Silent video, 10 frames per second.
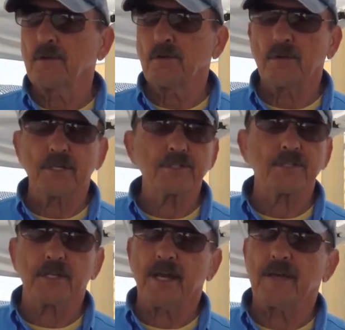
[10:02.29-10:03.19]

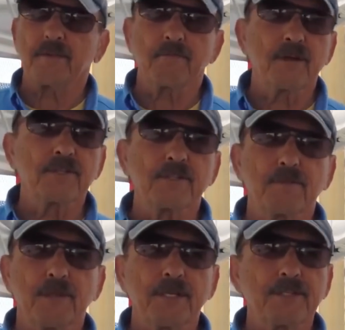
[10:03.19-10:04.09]
Chris, the guy that
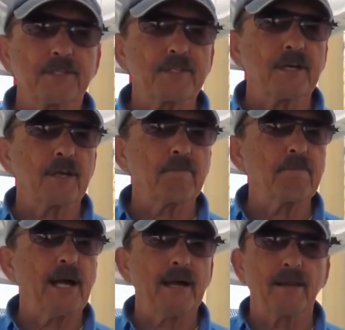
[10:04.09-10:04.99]
runs the place, has got a
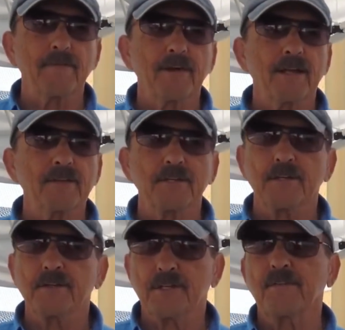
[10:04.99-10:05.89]
pile of
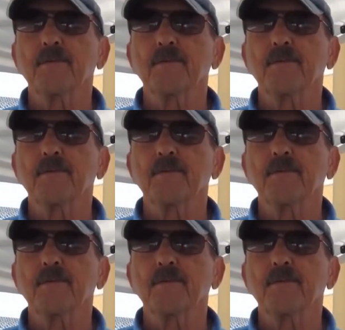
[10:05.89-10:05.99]
volunteers.